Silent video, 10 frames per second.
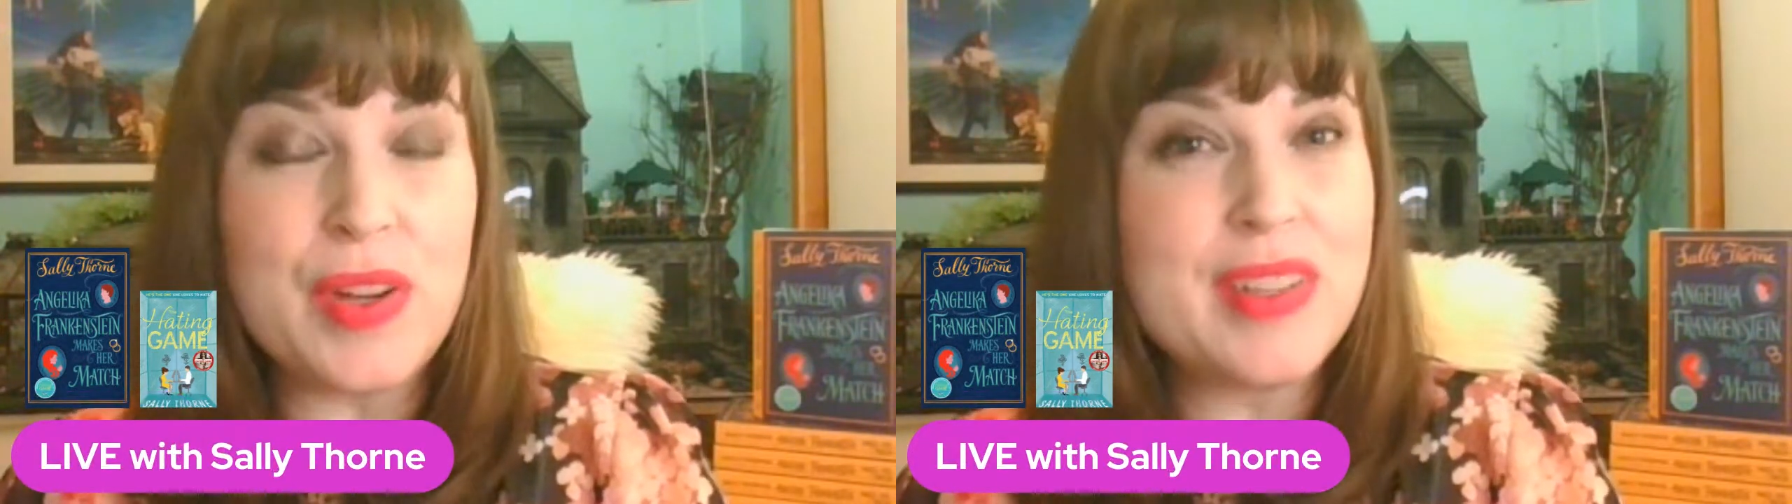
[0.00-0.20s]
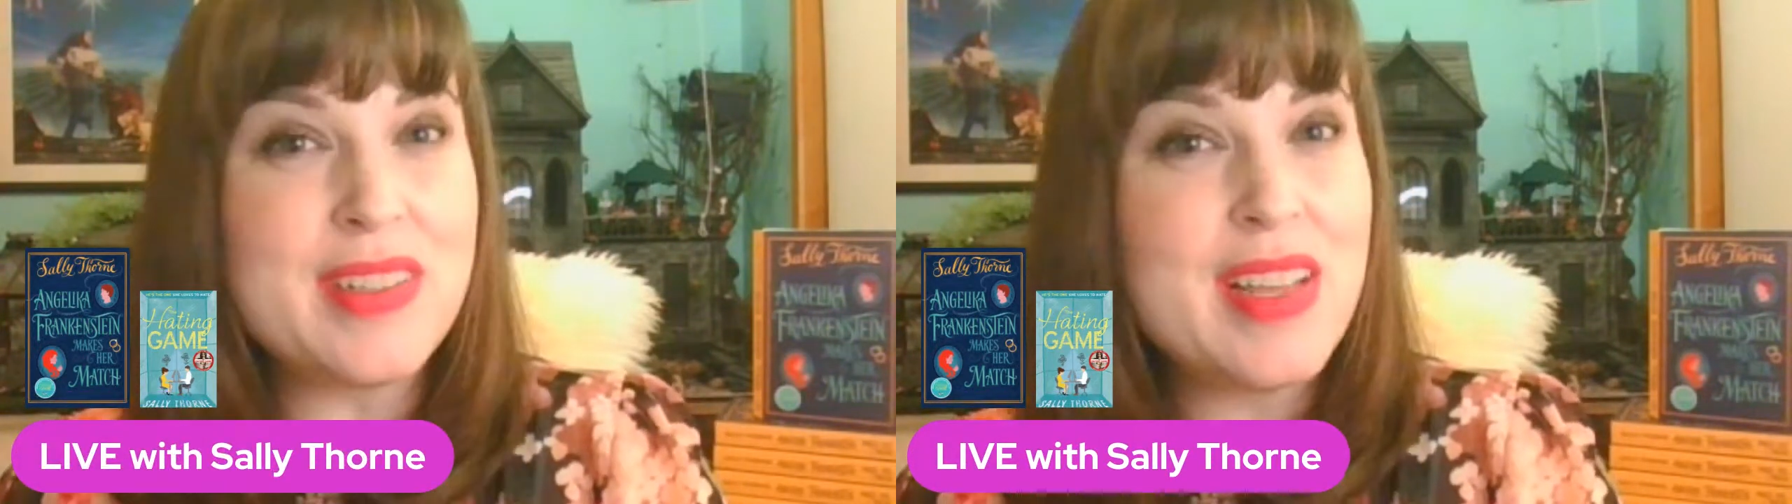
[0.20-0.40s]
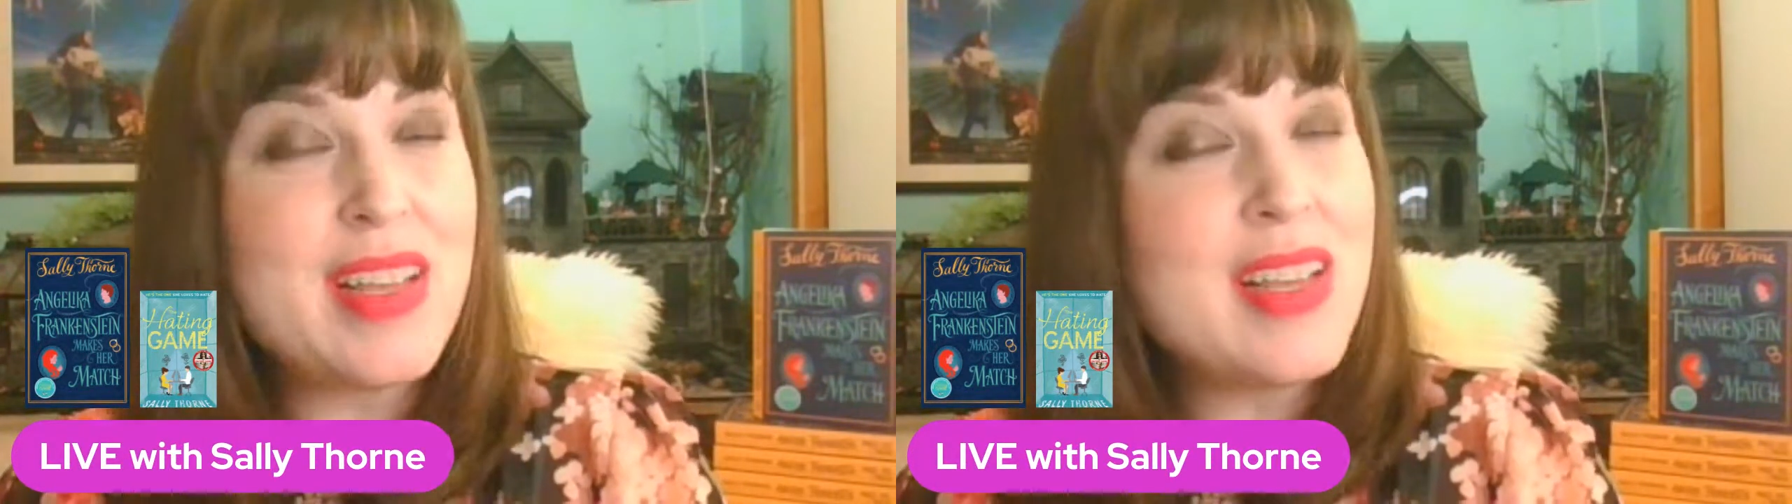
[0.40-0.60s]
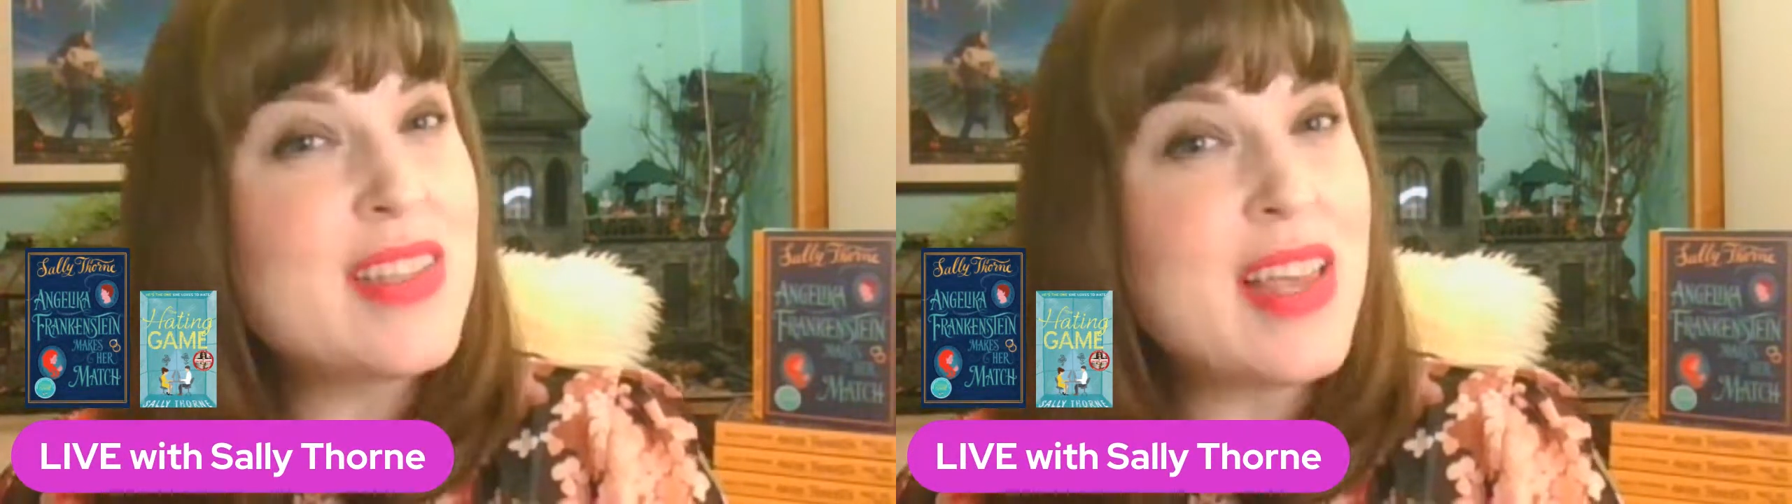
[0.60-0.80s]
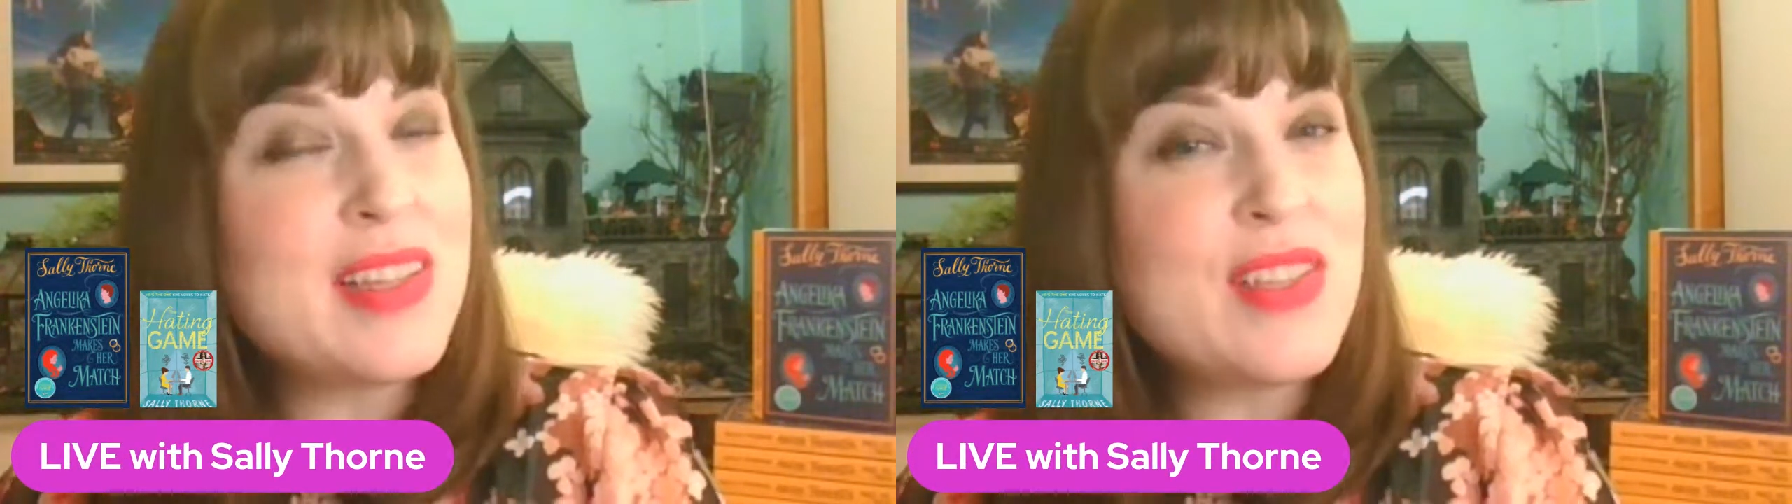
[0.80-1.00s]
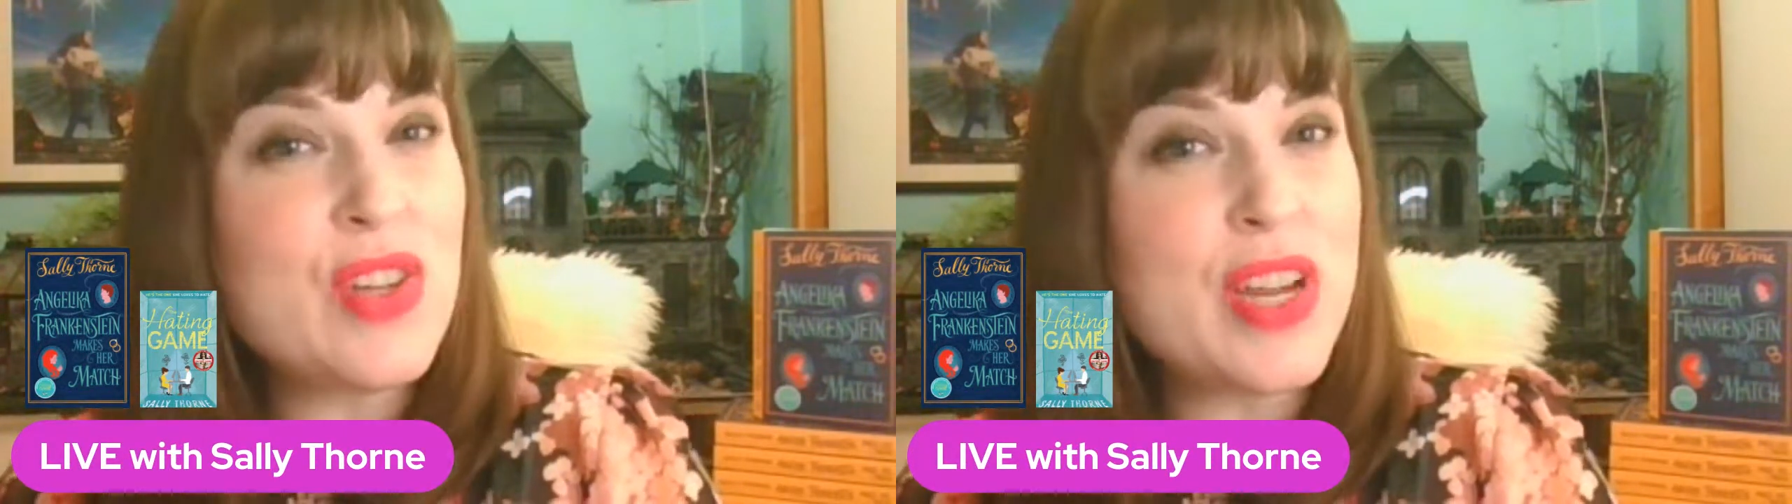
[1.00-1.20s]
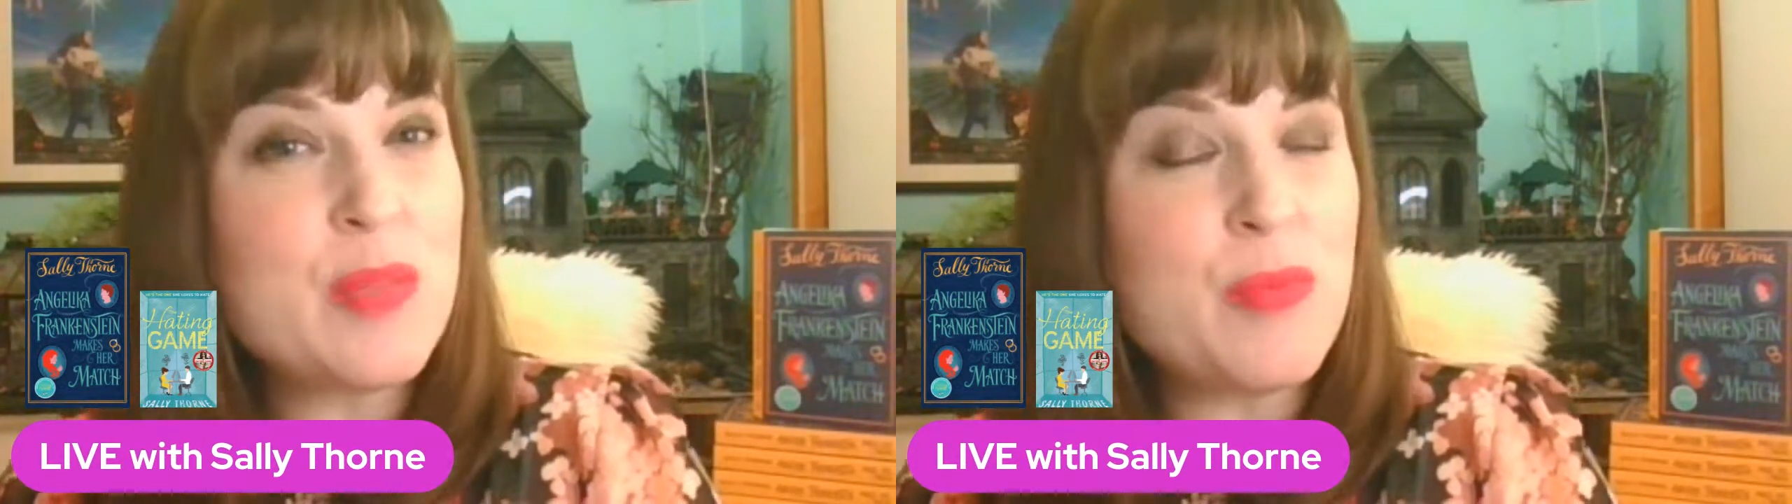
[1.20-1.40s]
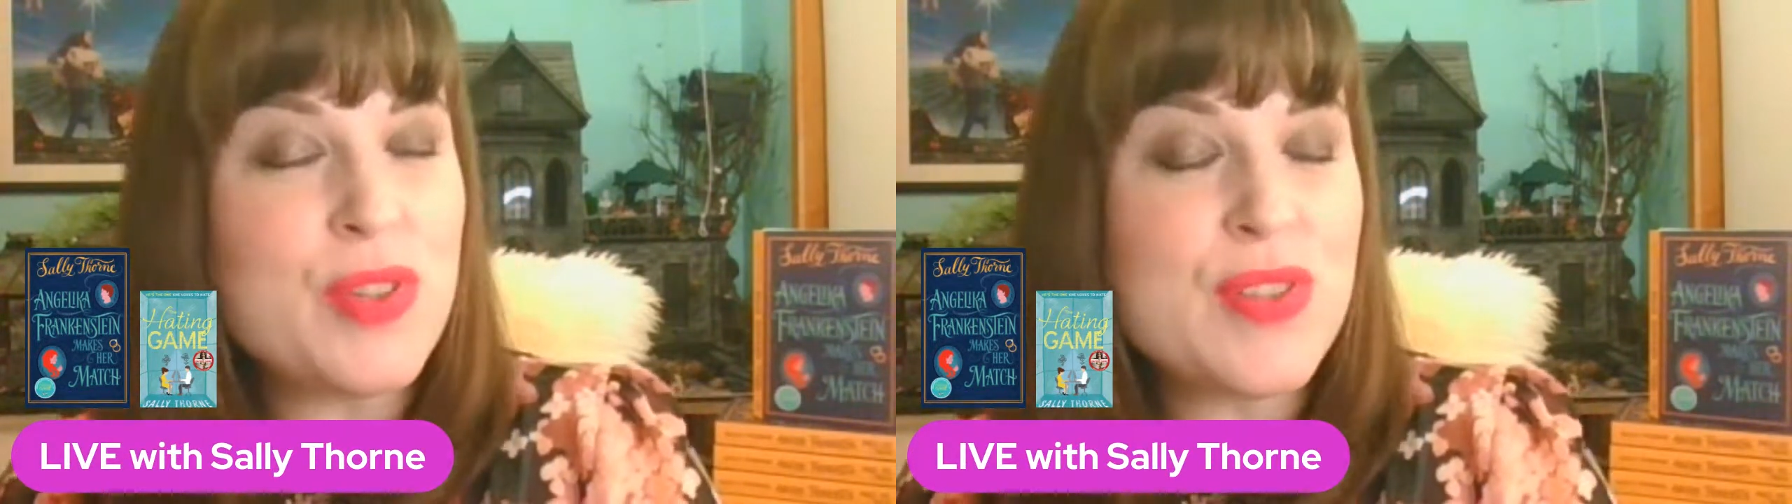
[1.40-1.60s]
slightly strange books
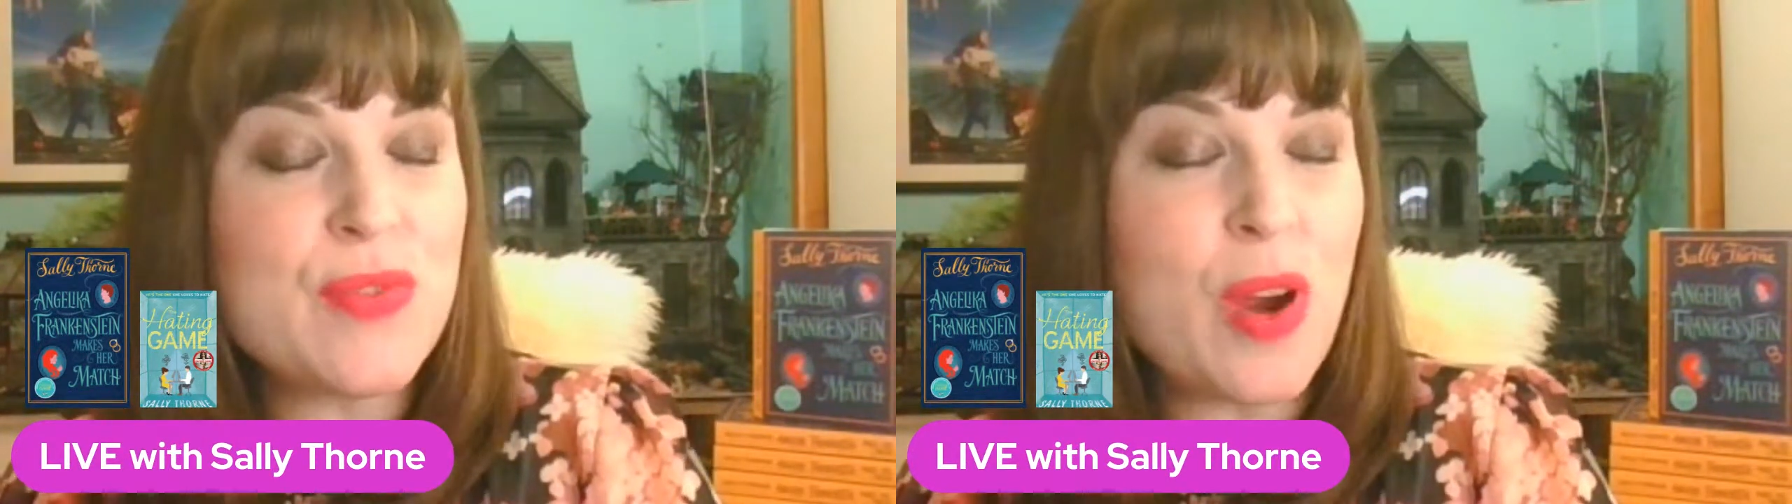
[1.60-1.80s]
from